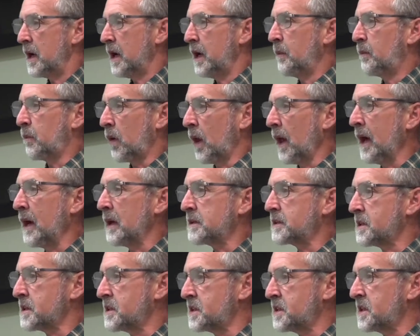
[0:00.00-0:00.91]
he
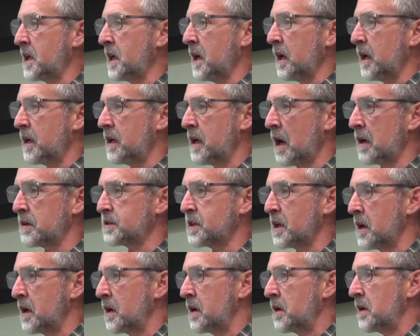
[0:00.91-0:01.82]
plants a seed,
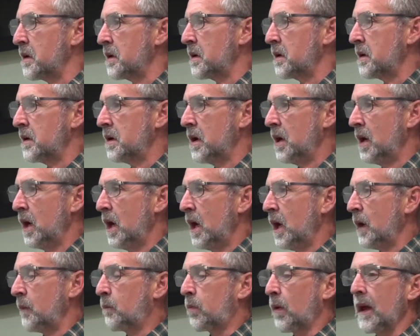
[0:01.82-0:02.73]
doesn't
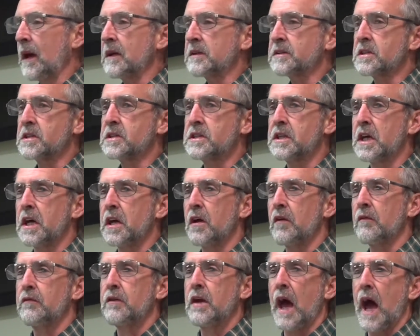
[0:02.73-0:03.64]
he? He plants a seed
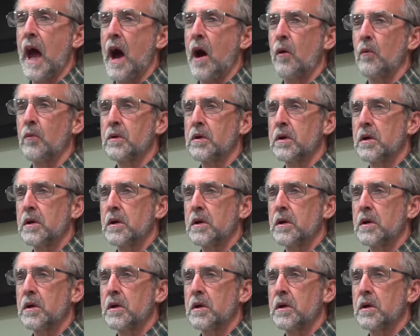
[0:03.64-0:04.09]
of doubt.